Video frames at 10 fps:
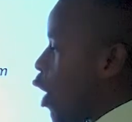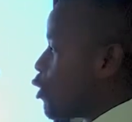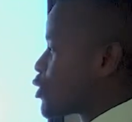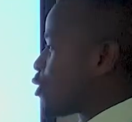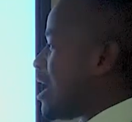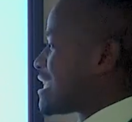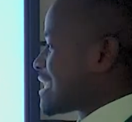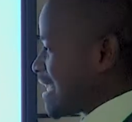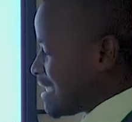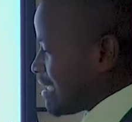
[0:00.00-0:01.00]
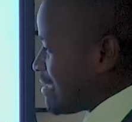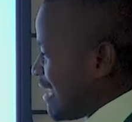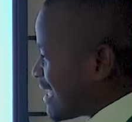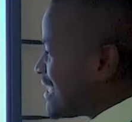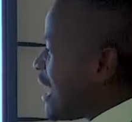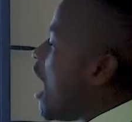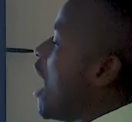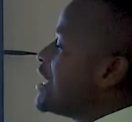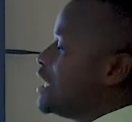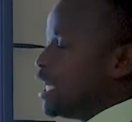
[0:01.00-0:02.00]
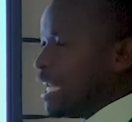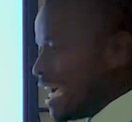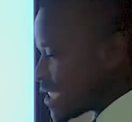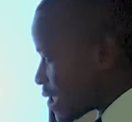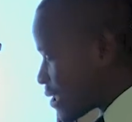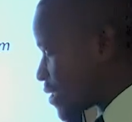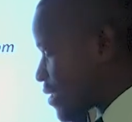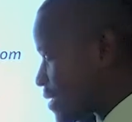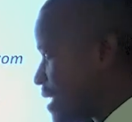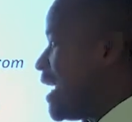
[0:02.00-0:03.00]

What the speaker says: also asserted that unless